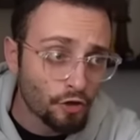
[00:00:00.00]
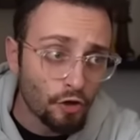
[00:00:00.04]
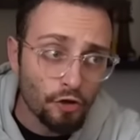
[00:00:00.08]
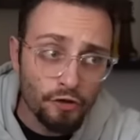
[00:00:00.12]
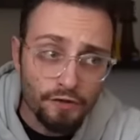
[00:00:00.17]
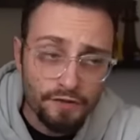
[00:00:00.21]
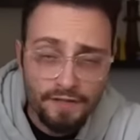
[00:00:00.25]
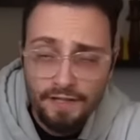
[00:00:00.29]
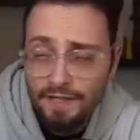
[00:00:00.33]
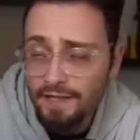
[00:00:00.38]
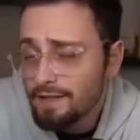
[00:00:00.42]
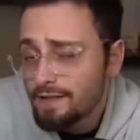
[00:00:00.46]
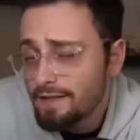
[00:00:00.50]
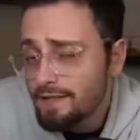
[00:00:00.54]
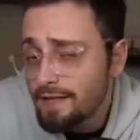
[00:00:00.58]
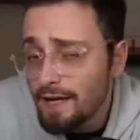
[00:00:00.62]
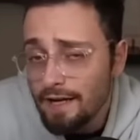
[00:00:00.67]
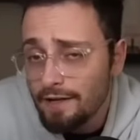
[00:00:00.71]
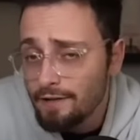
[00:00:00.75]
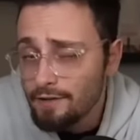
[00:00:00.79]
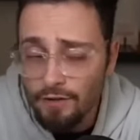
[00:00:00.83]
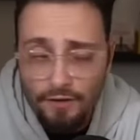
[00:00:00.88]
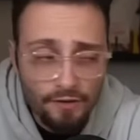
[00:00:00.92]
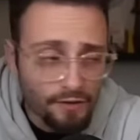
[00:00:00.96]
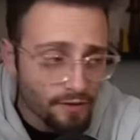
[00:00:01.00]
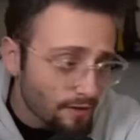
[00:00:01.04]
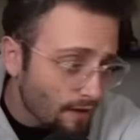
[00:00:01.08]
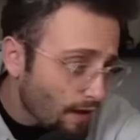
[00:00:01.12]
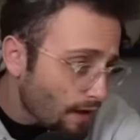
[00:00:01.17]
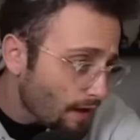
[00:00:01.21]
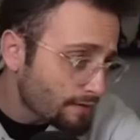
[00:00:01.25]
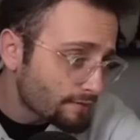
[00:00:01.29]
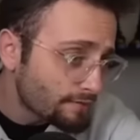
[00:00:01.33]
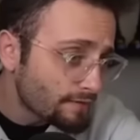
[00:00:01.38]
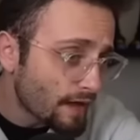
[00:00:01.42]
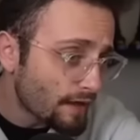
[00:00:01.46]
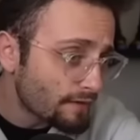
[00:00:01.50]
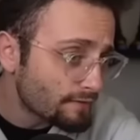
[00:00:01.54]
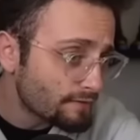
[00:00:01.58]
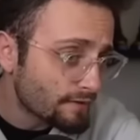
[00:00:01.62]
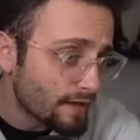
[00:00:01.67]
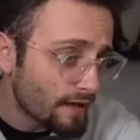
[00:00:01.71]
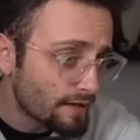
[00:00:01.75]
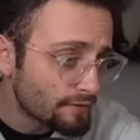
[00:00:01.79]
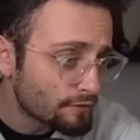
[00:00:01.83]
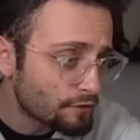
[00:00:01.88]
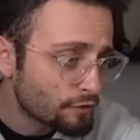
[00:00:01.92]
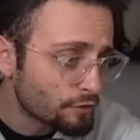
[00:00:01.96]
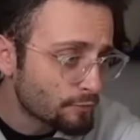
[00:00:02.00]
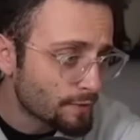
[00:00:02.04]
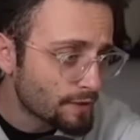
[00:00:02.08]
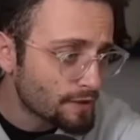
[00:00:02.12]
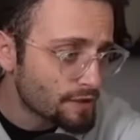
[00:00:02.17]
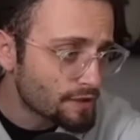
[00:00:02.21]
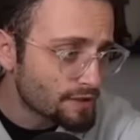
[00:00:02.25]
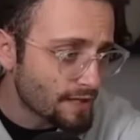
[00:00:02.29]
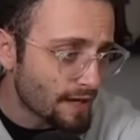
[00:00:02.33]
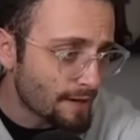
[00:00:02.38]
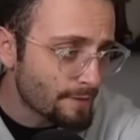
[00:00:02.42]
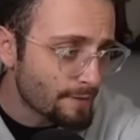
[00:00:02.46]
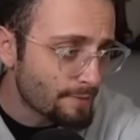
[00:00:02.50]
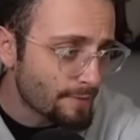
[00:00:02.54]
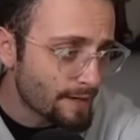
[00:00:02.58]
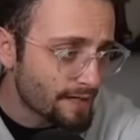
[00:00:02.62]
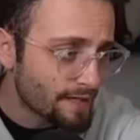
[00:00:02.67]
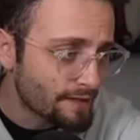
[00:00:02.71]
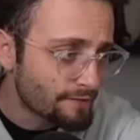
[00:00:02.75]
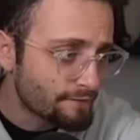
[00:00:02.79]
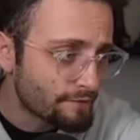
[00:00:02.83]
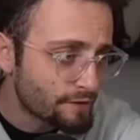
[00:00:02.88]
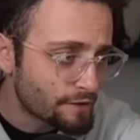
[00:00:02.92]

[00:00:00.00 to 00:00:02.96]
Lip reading: 13 seconds on the clock. Not too much time remaining.